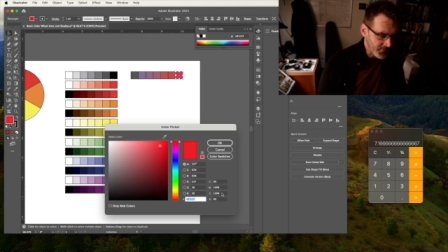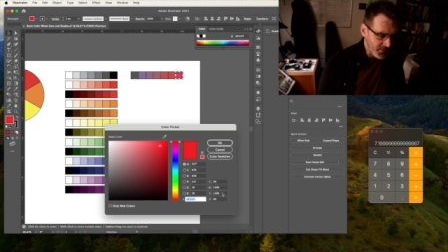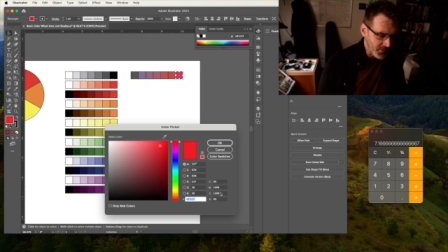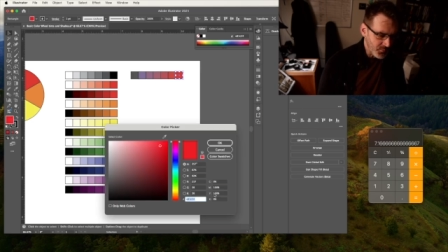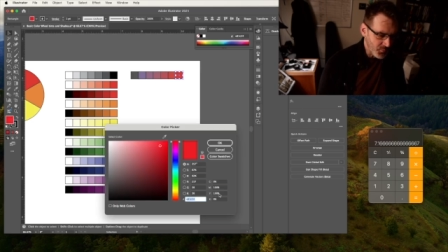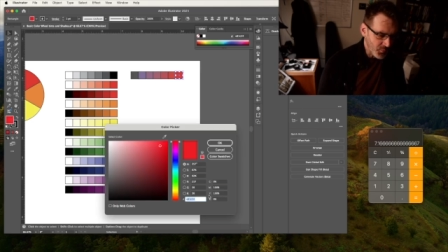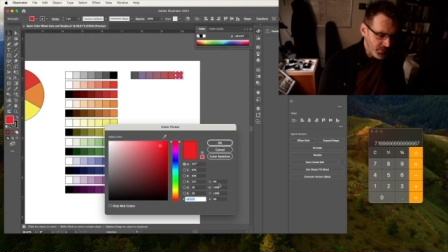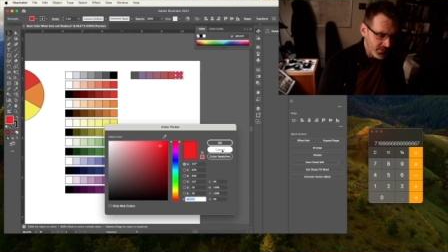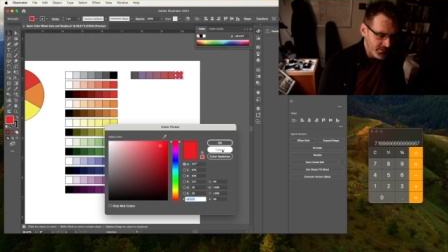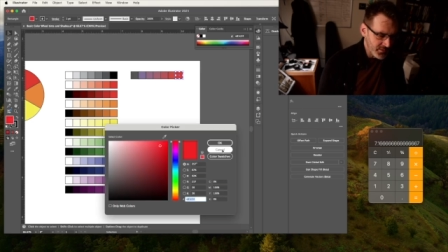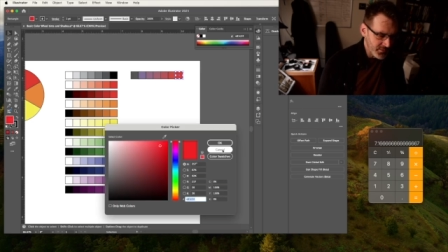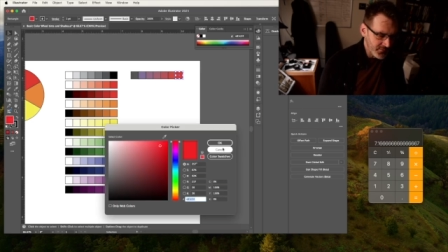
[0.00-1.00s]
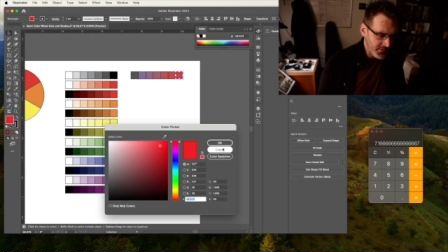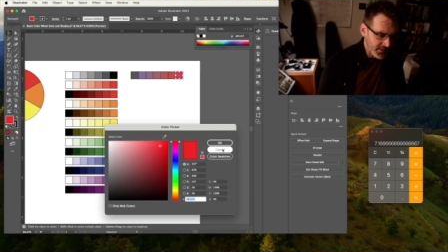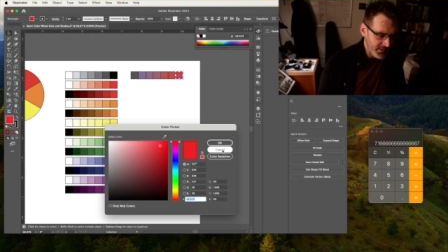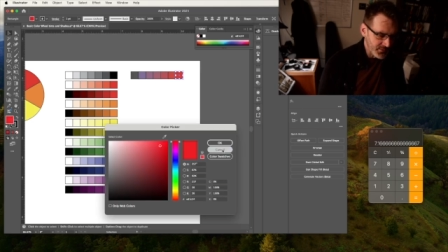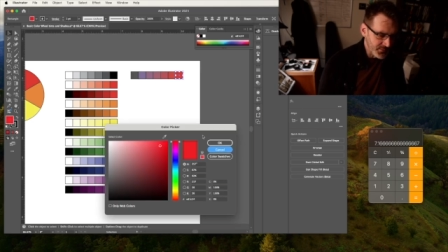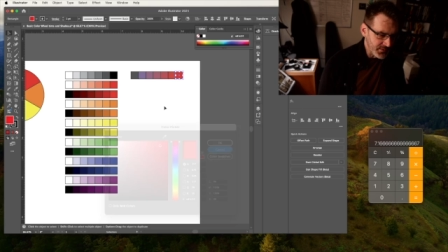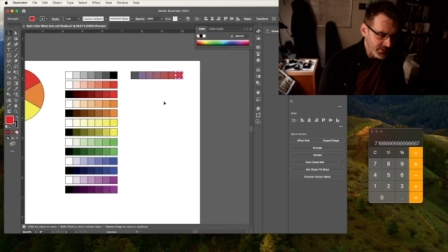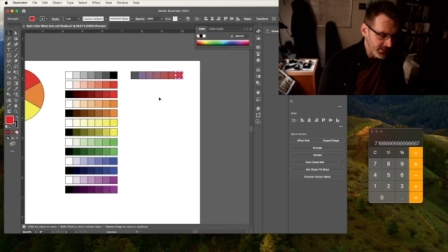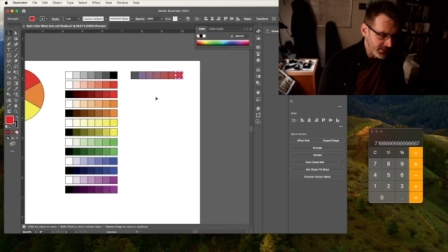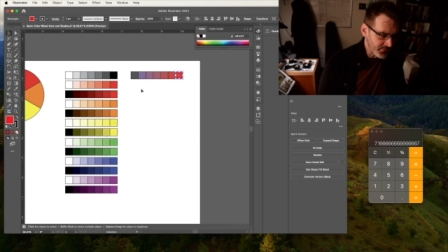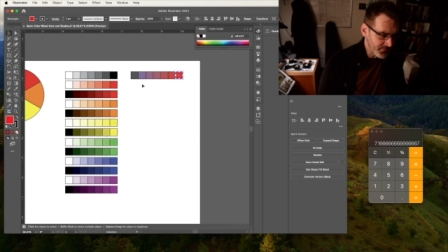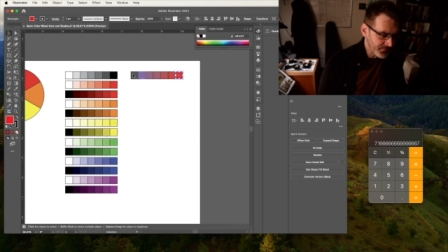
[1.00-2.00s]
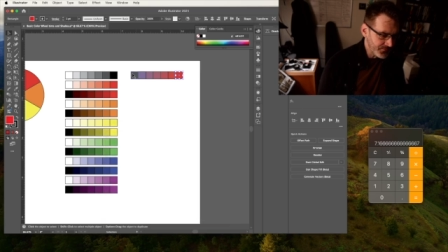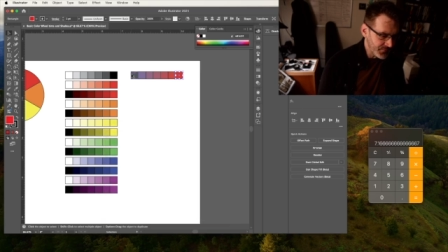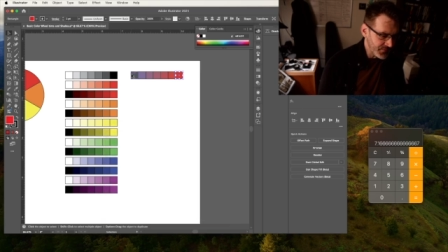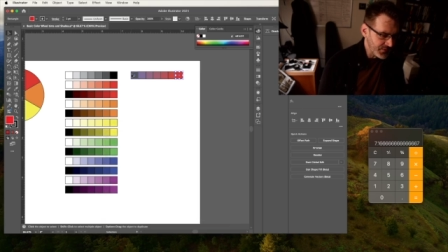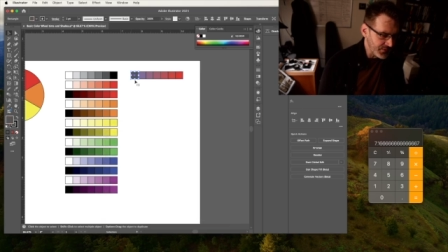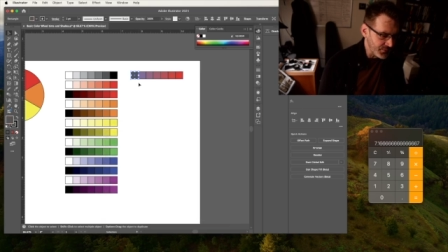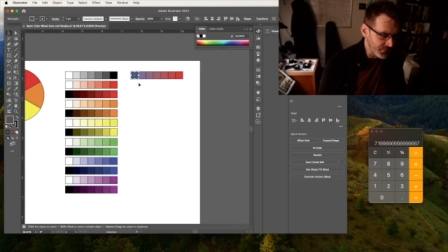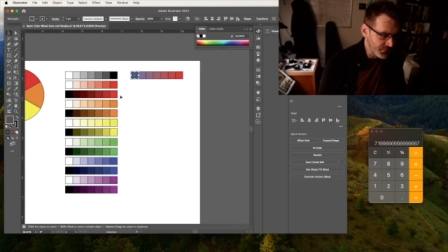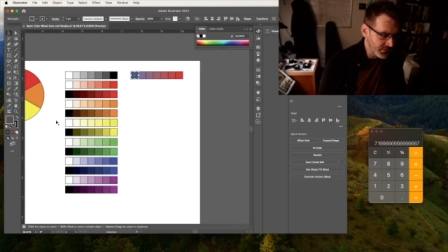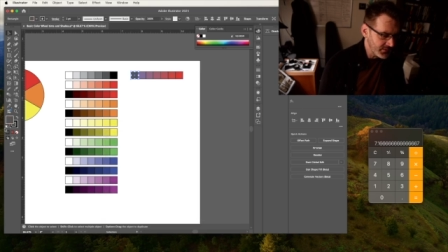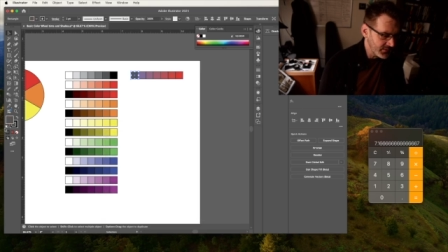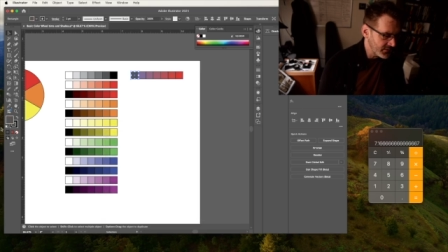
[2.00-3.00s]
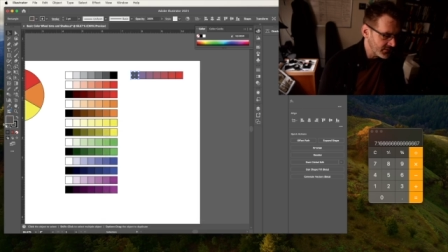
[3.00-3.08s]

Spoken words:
from 100 value yellow to